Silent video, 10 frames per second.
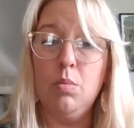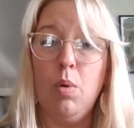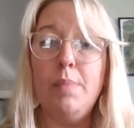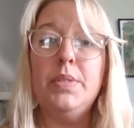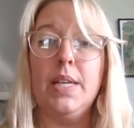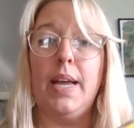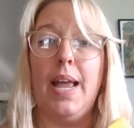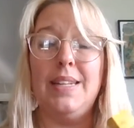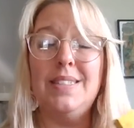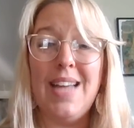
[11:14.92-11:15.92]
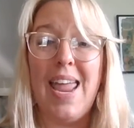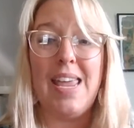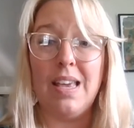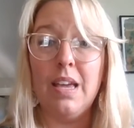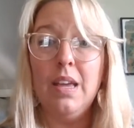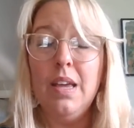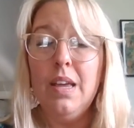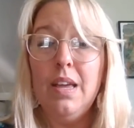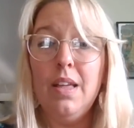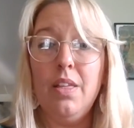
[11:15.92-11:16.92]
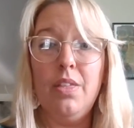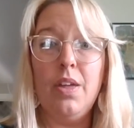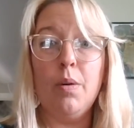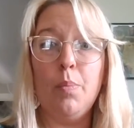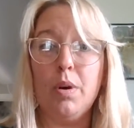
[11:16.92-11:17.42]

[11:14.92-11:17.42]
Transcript: website and take their